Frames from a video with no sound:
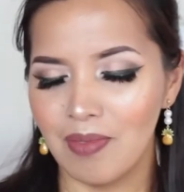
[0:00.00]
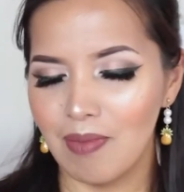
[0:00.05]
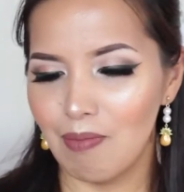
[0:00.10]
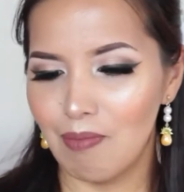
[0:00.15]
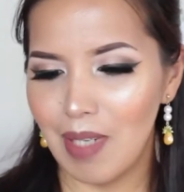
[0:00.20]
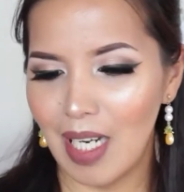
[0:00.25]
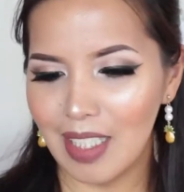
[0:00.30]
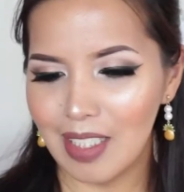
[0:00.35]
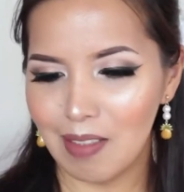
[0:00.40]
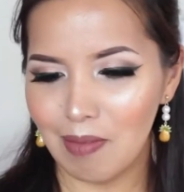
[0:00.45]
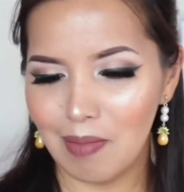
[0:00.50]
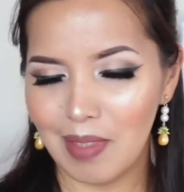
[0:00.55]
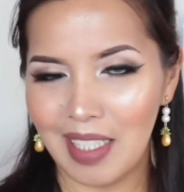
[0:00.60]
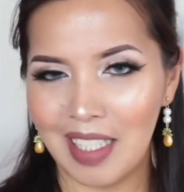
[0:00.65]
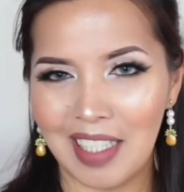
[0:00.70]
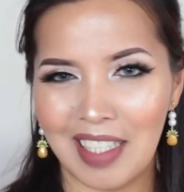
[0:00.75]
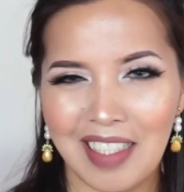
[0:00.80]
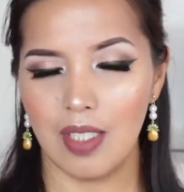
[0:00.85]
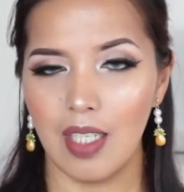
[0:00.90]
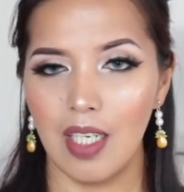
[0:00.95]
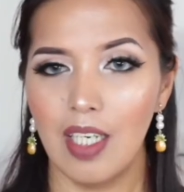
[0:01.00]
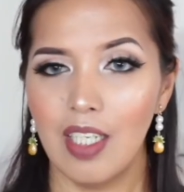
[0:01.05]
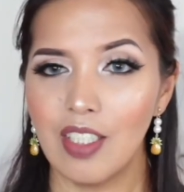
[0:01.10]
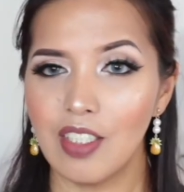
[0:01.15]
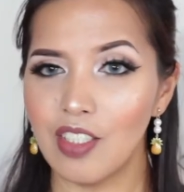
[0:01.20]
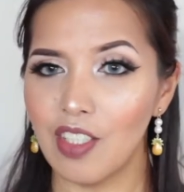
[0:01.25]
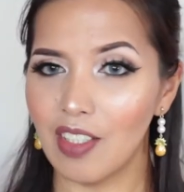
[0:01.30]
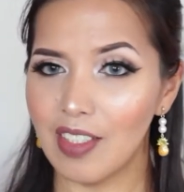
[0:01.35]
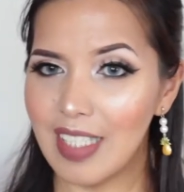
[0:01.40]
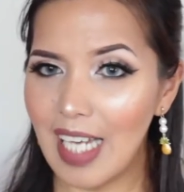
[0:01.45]
Bless me.
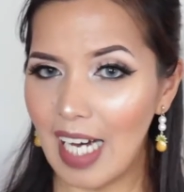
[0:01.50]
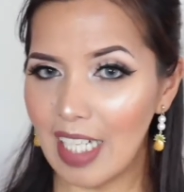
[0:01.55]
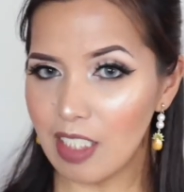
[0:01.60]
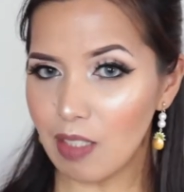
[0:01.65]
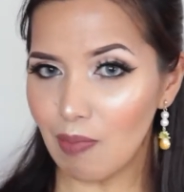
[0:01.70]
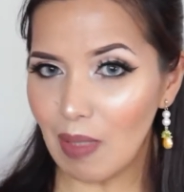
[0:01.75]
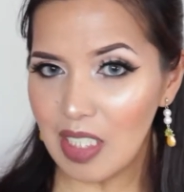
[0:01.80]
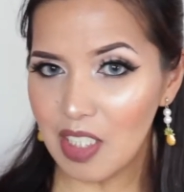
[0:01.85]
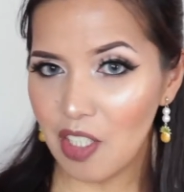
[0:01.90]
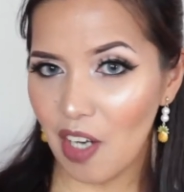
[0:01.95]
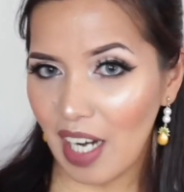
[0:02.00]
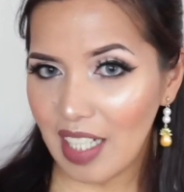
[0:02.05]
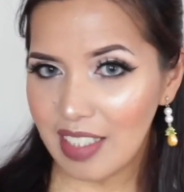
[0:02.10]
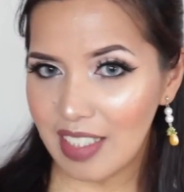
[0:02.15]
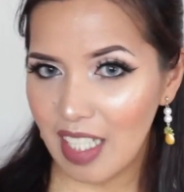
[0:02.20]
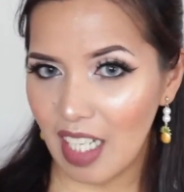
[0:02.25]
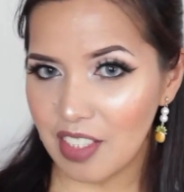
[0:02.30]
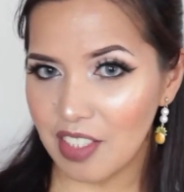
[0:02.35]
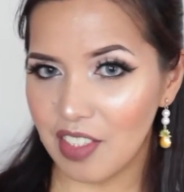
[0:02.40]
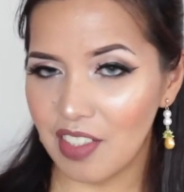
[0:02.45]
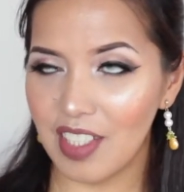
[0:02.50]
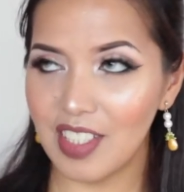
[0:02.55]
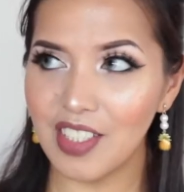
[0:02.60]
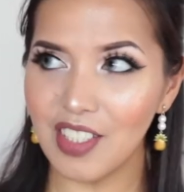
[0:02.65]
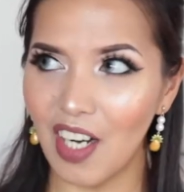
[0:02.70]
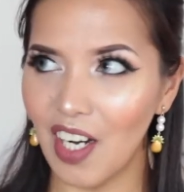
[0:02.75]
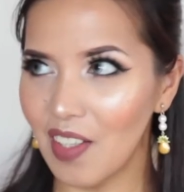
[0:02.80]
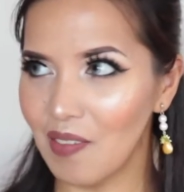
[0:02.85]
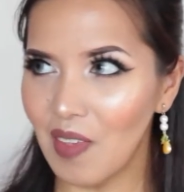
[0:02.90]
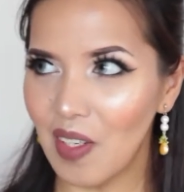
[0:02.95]
So that's my new accessories
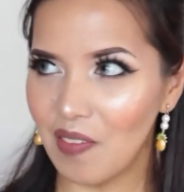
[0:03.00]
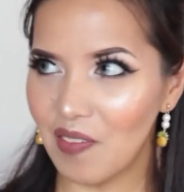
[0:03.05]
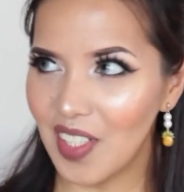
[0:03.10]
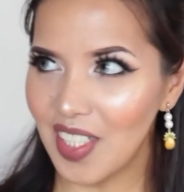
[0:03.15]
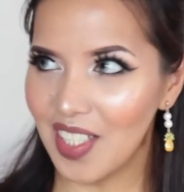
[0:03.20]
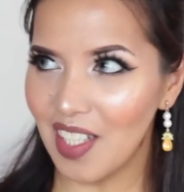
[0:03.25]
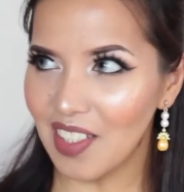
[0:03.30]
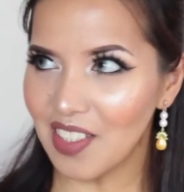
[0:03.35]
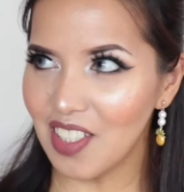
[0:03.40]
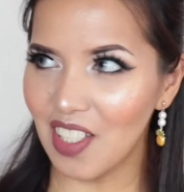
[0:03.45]
on my video.